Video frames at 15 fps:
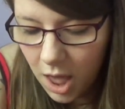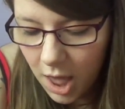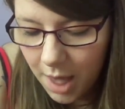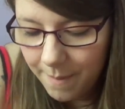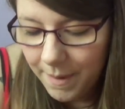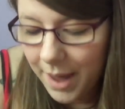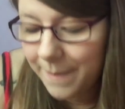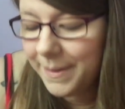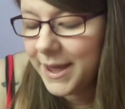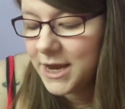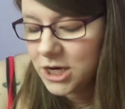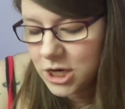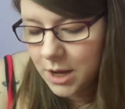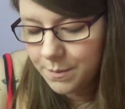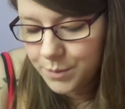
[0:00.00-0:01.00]
I
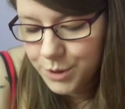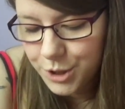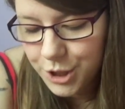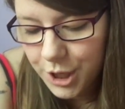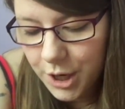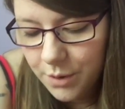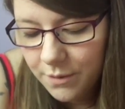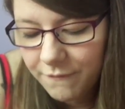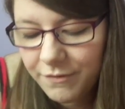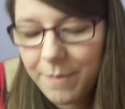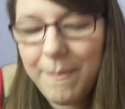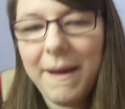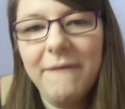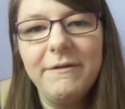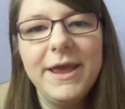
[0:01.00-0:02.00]
picked up 2 of the
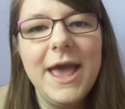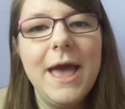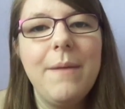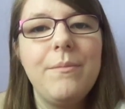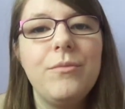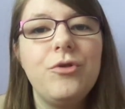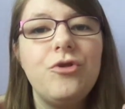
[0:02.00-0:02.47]
Barry M